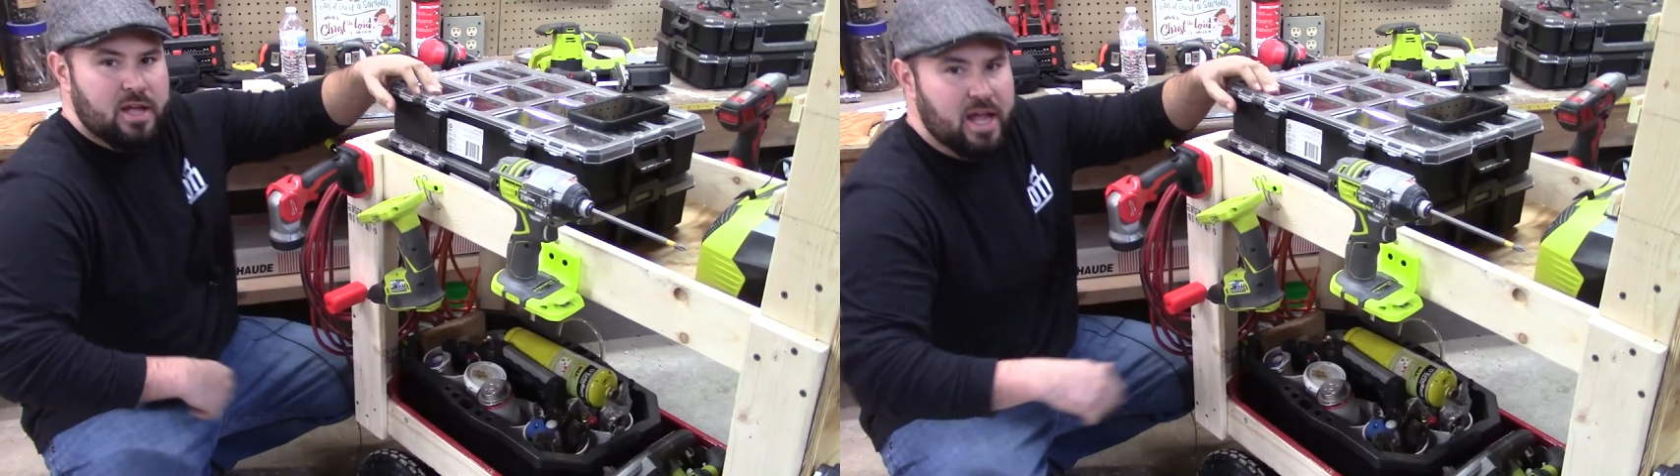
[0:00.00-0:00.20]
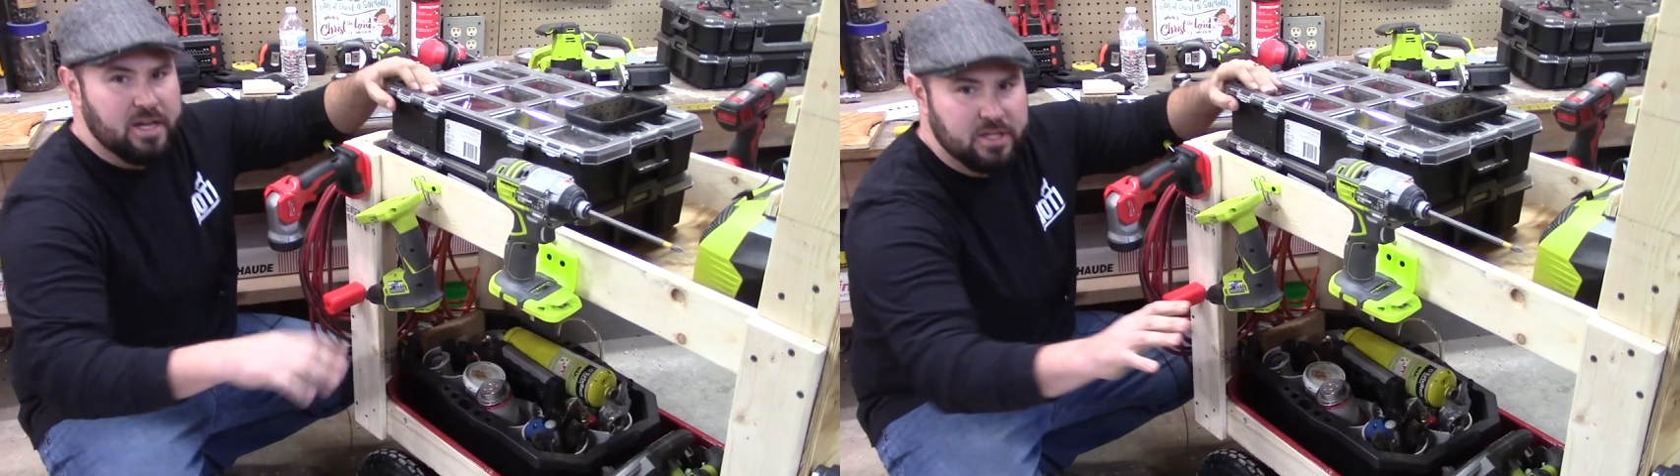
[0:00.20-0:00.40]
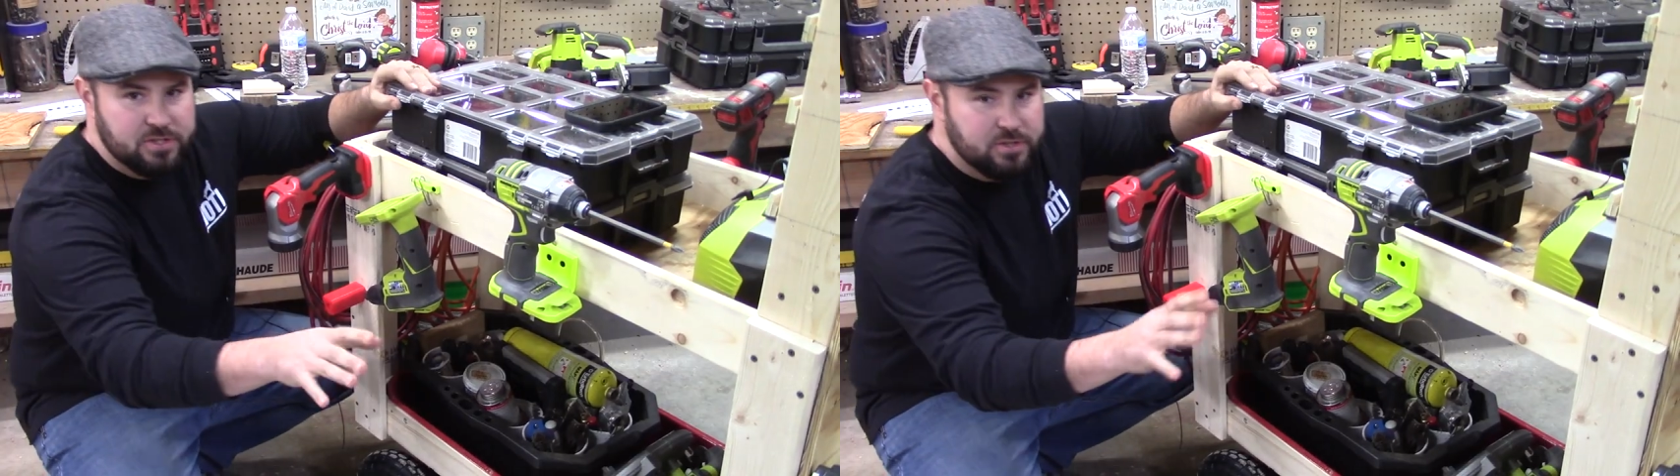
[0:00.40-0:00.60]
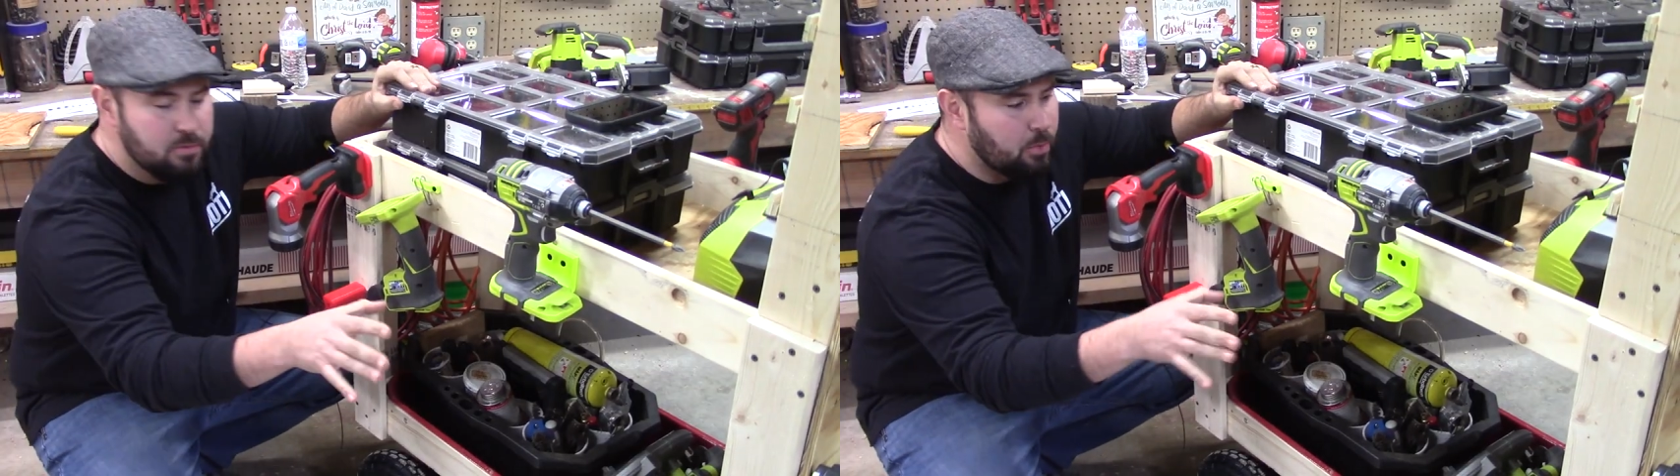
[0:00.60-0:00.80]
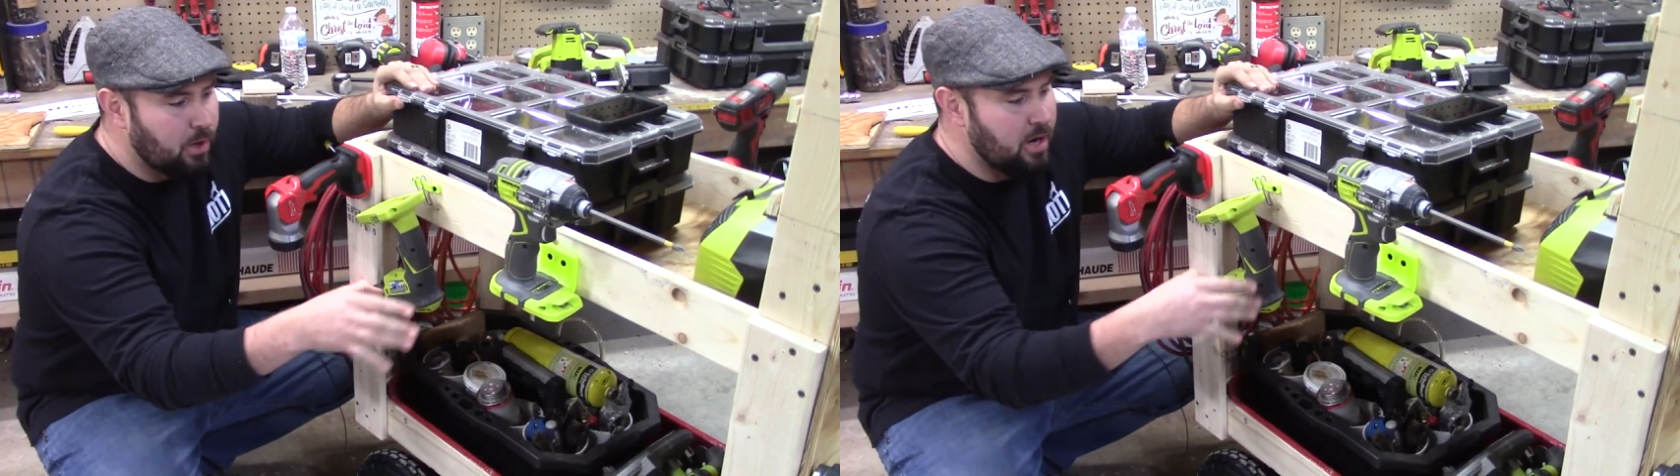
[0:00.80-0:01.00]
And it's
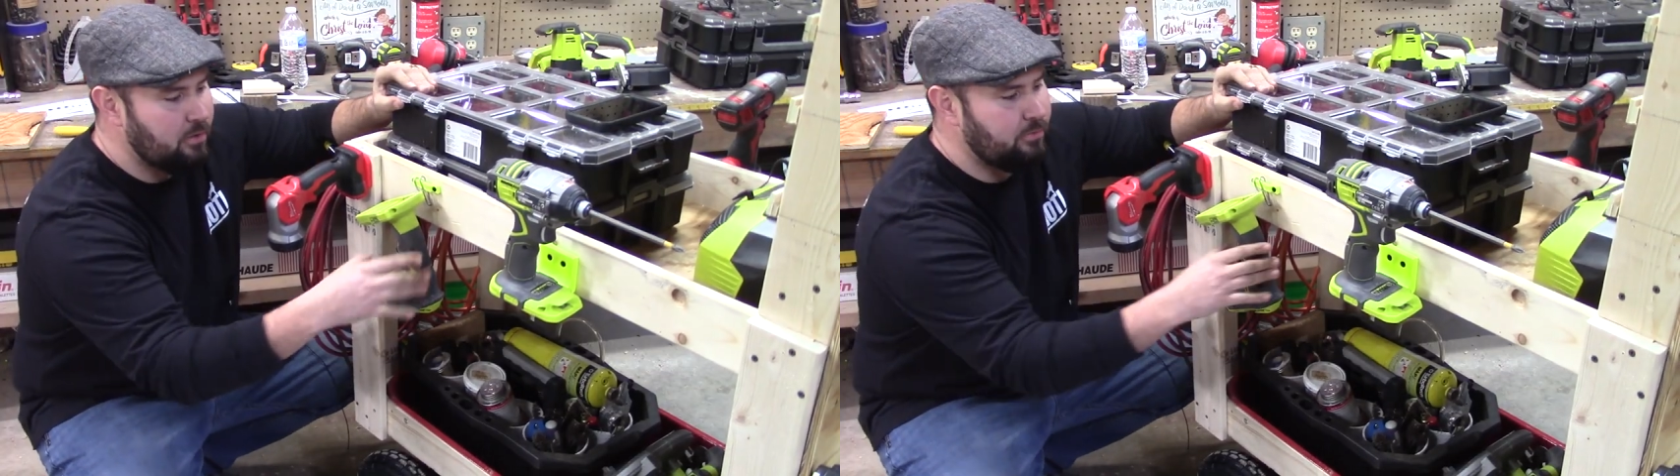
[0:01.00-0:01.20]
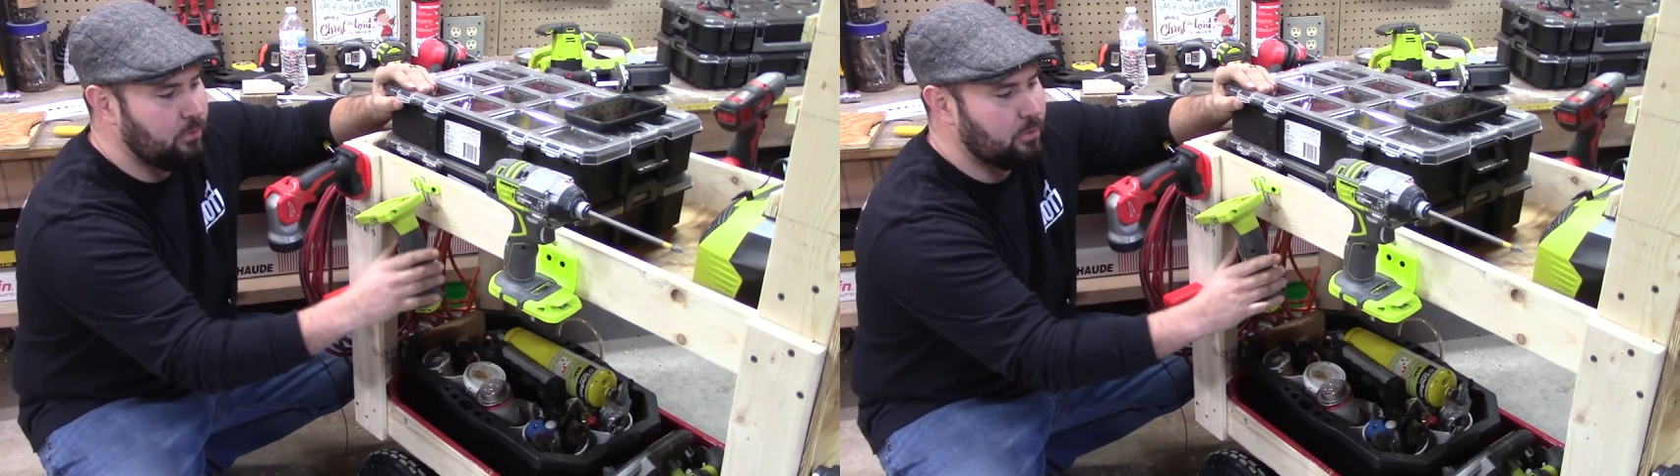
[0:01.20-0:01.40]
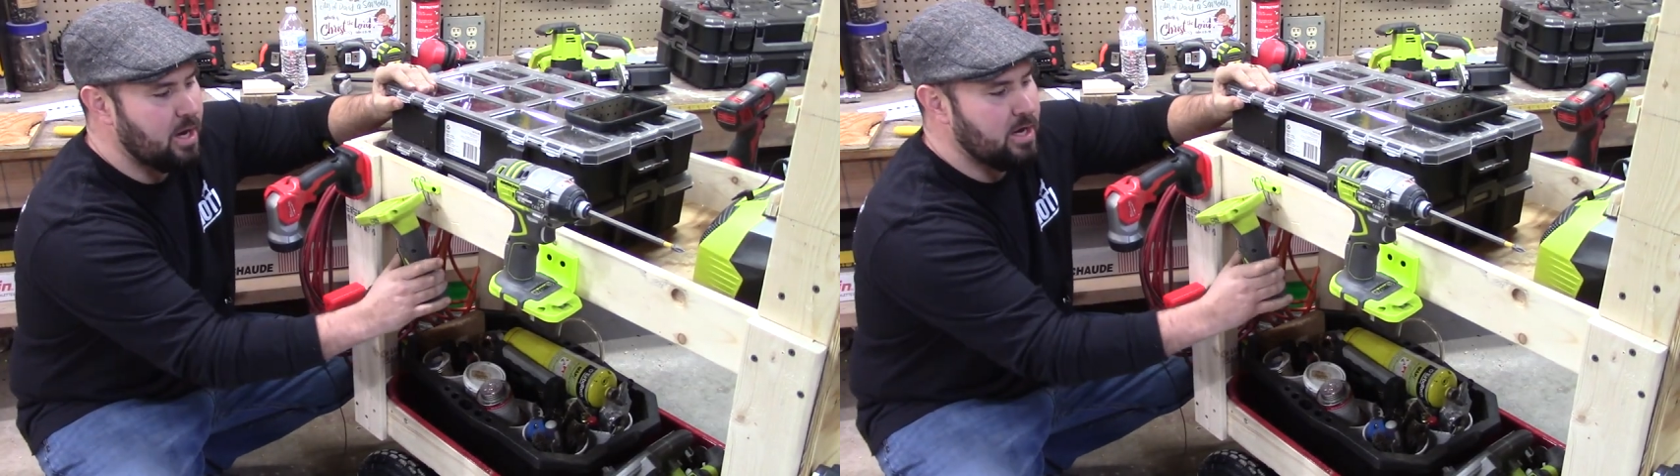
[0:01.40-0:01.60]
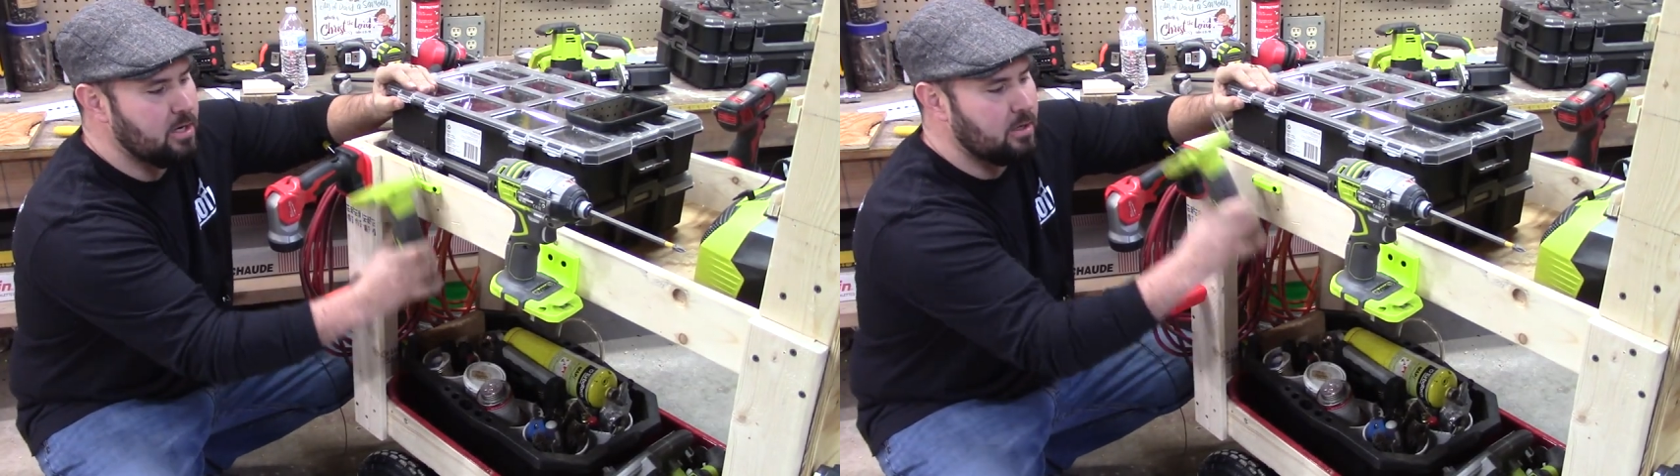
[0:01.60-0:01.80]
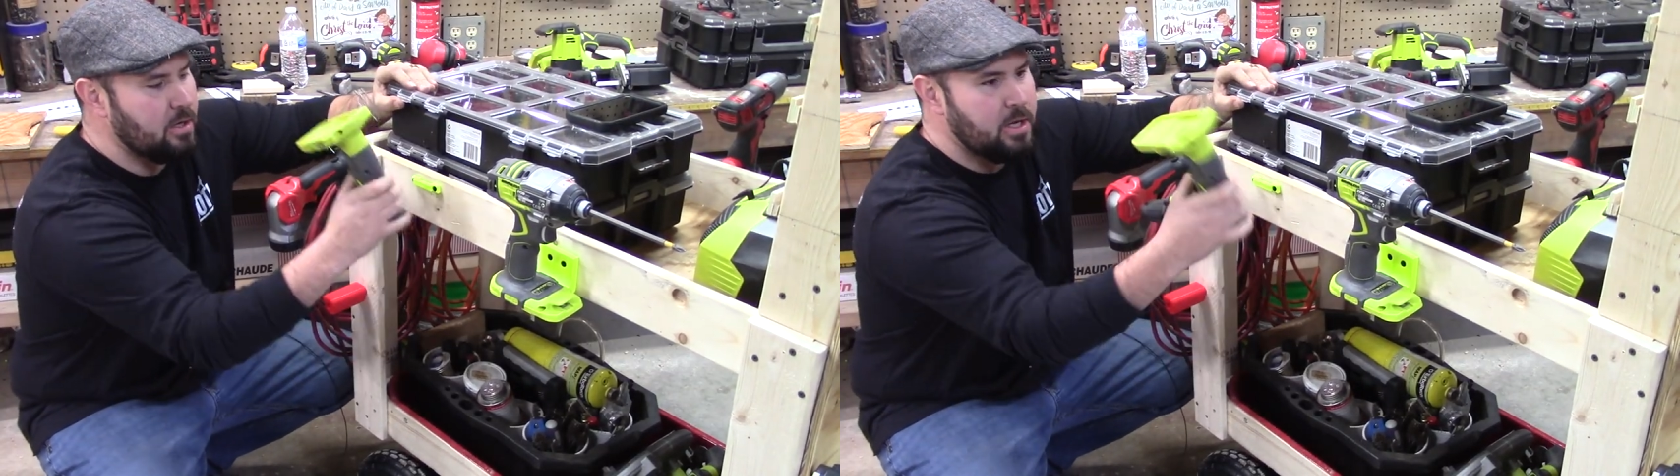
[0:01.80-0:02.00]
super helpful right
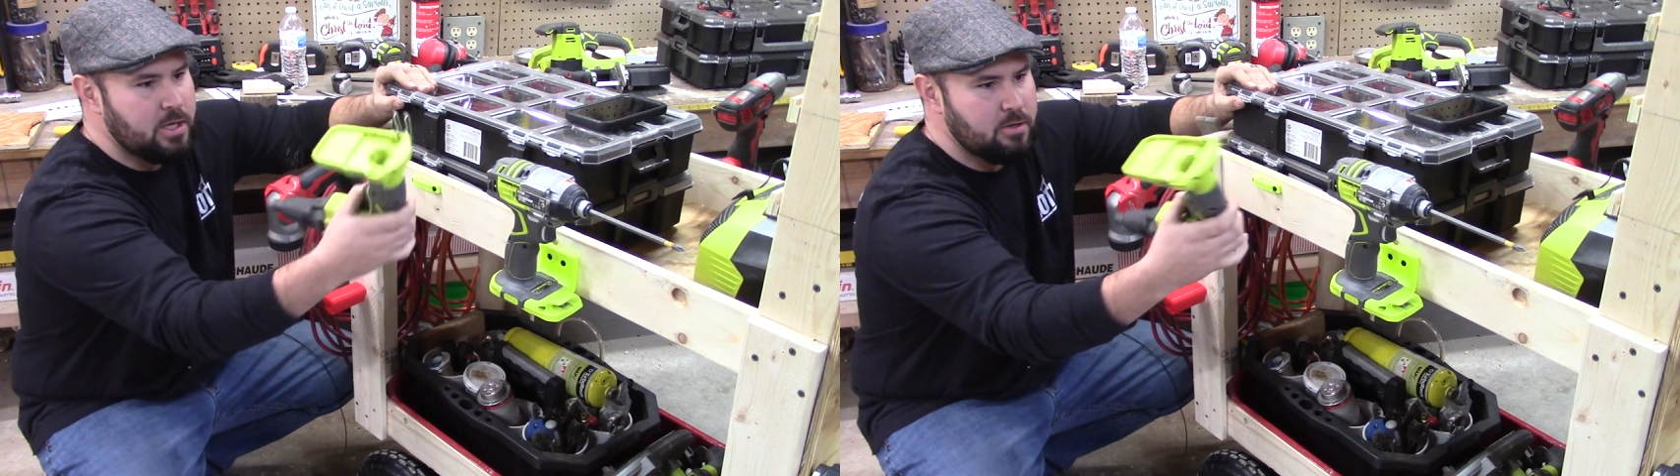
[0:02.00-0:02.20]
here.